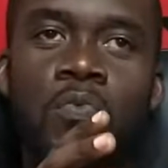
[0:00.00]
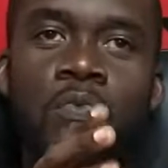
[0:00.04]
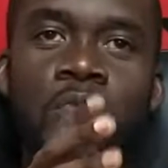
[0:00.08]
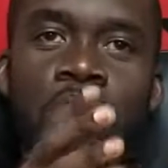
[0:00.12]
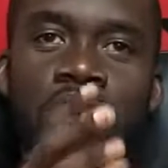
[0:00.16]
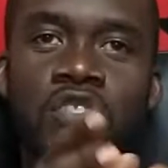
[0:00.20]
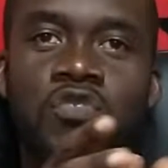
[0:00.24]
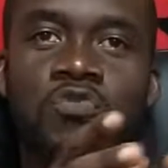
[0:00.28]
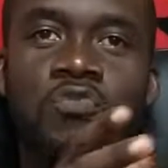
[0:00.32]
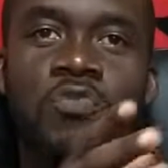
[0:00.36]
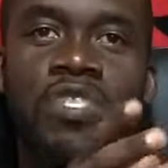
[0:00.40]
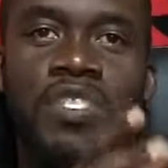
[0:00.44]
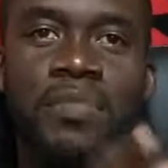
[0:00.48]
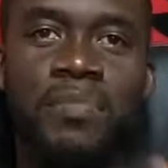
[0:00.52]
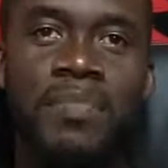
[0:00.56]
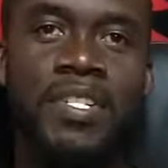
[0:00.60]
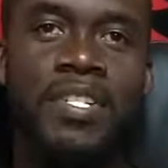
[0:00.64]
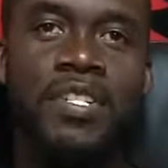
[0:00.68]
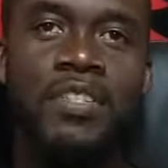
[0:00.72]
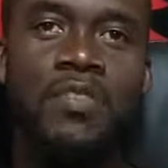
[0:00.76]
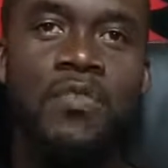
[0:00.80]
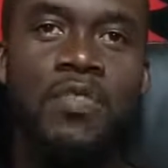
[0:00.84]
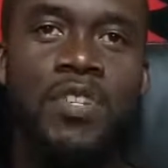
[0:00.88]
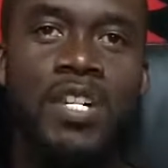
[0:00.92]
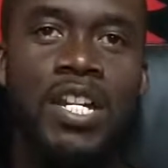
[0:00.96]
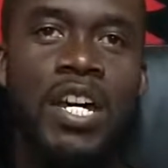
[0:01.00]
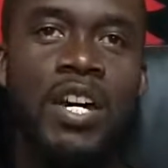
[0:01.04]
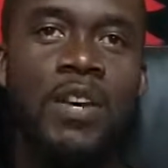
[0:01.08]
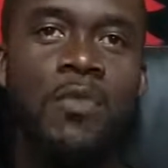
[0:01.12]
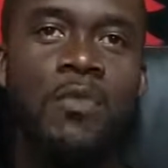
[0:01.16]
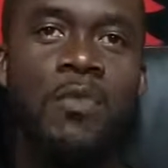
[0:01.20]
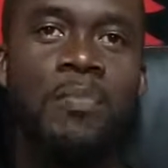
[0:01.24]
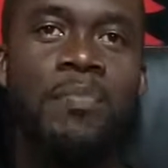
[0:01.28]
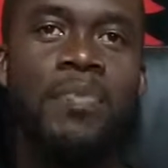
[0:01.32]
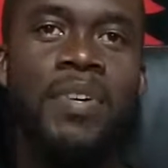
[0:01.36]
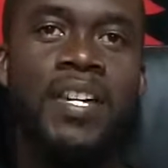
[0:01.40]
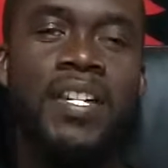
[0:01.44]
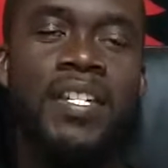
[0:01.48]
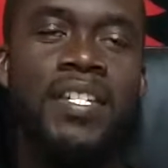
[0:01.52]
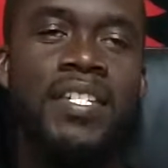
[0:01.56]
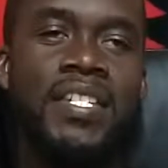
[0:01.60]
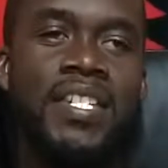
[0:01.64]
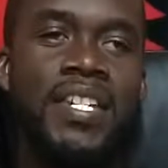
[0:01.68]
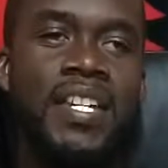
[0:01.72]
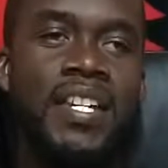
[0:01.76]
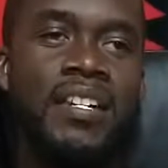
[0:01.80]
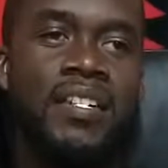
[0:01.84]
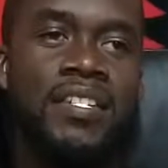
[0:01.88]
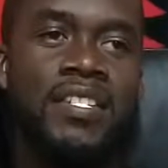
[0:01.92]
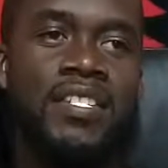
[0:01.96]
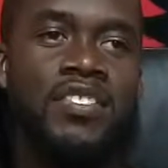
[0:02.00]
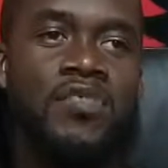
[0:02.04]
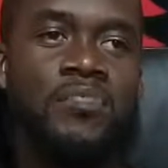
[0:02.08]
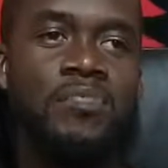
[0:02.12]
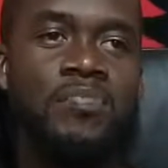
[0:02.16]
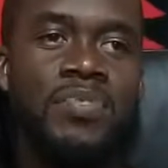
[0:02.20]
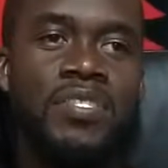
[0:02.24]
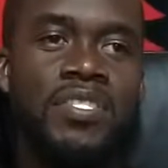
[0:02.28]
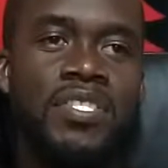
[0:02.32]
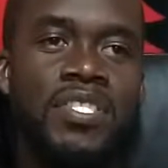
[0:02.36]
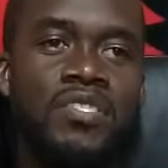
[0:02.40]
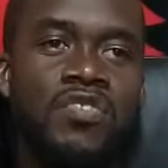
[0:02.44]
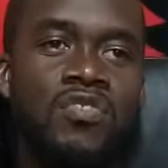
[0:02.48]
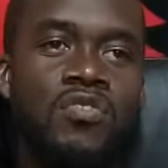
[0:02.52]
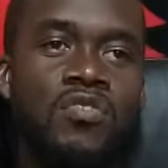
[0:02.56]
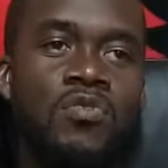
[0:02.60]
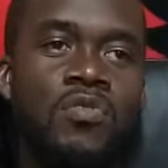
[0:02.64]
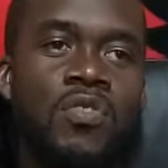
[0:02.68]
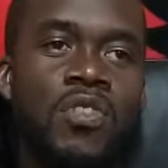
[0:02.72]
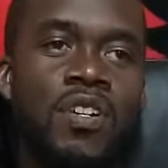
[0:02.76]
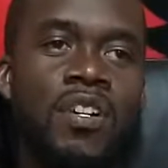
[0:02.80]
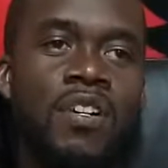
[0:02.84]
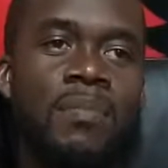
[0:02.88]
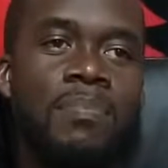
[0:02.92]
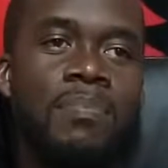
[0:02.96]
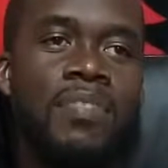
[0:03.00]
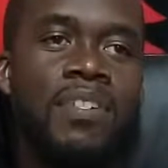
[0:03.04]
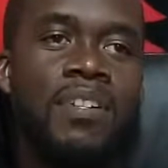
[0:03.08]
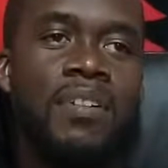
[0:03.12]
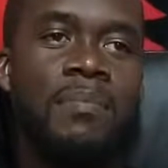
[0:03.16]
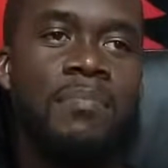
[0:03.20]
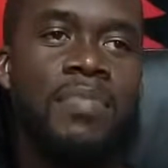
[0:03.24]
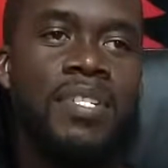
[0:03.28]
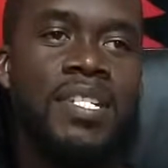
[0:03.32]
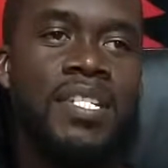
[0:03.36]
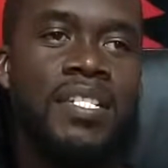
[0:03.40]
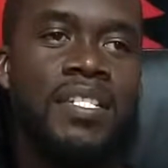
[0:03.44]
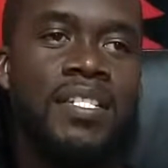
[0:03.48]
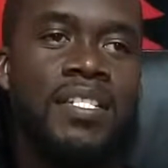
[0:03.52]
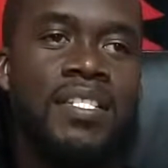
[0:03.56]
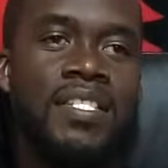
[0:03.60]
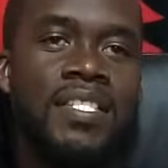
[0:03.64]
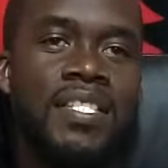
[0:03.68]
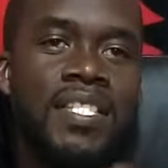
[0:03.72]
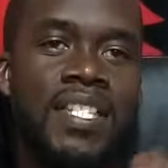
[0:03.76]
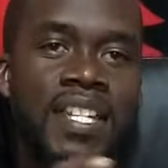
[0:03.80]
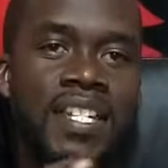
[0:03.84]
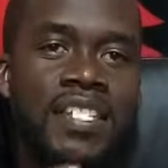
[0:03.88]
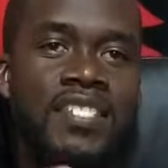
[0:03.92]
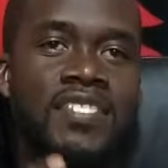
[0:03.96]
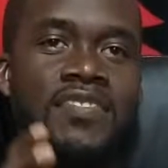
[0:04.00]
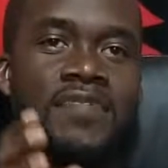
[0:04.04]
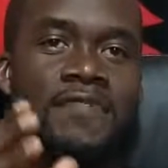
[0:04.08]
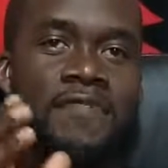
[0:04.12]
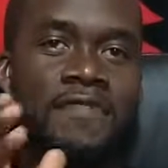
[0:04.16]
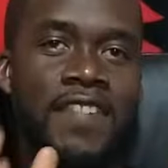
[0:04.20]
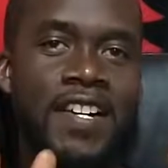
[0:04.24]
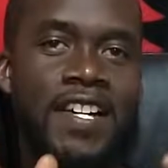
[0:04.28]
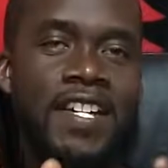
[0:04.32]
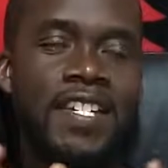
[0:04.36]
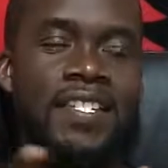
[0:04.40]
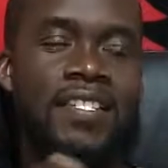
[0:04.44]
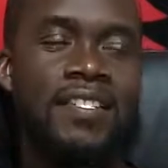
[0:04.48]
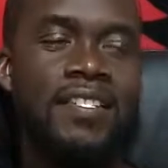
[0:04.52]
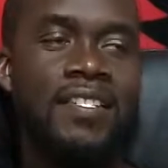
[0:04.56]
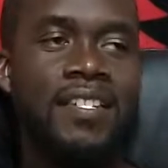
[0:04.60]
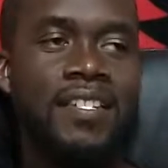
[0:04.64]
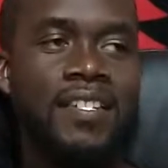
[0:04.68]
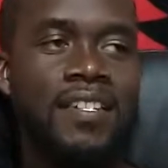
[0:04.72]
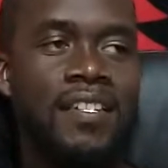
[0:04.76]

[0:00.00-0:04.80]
what's really been going on with Pacquiao and his potential upcoming next fight,